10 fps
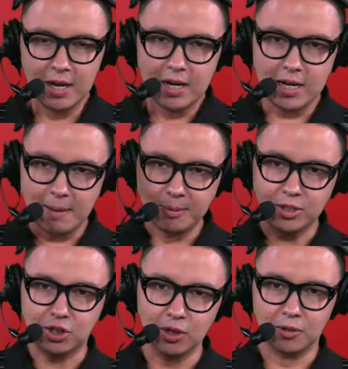Number
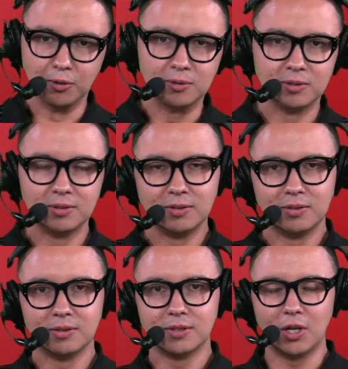two.
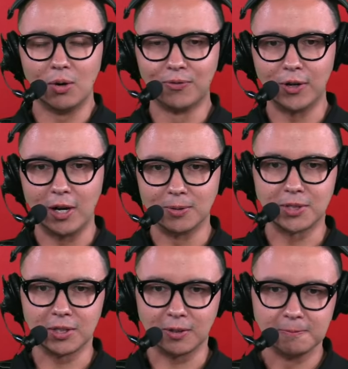Going for
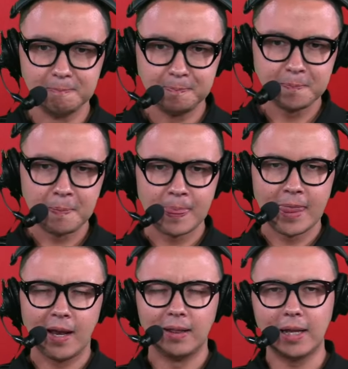dose here.
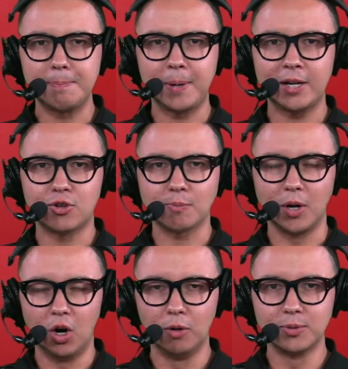Let Patrick
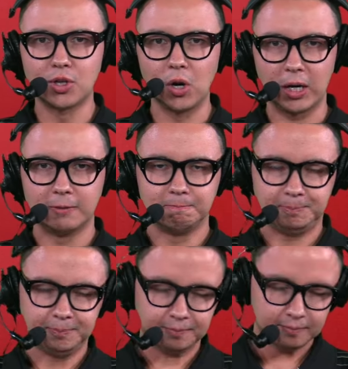Mahomes cook.
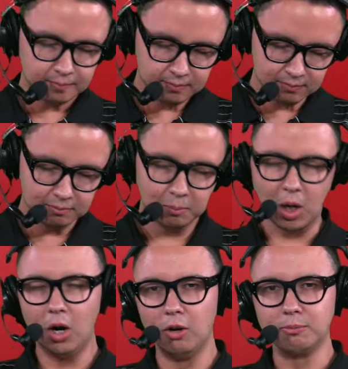
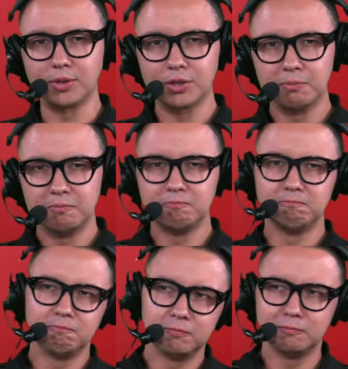Mahomes,
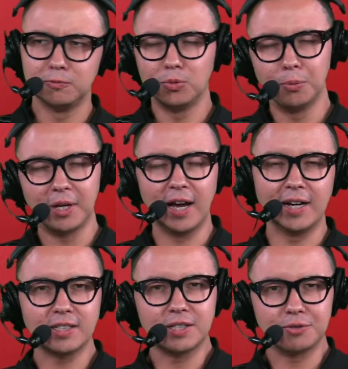We'll be
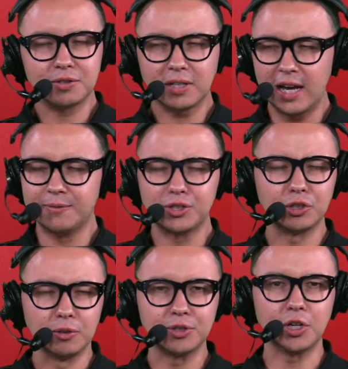honest, it was kind of a
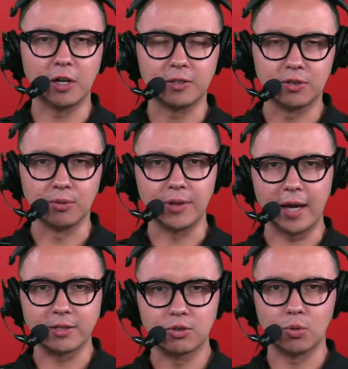slow start to
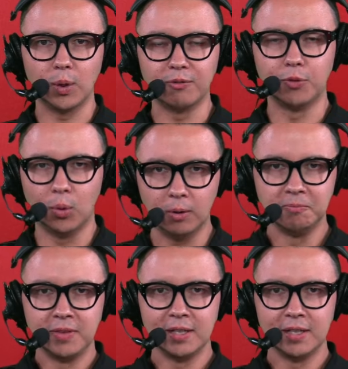2024,